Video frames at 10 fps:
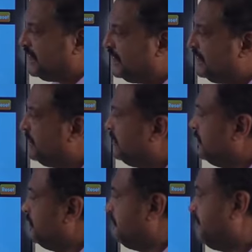P
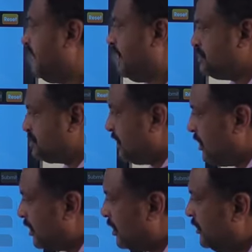dash
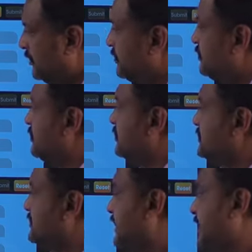R
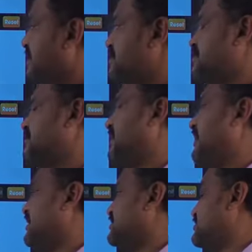dash
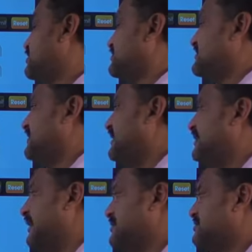dash C
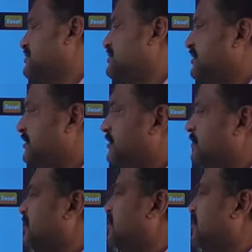dash.